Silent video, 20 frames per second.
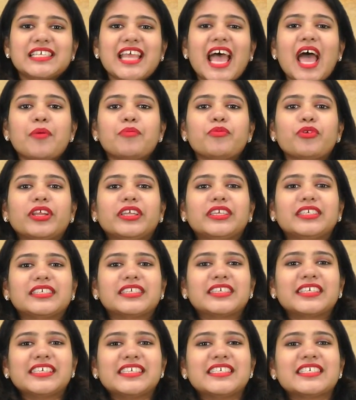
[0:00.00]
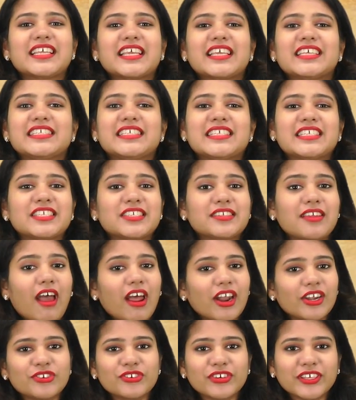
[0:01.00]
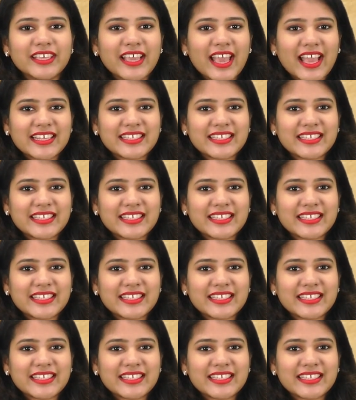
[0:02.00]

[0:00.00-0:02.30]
Tamarind contains tartaric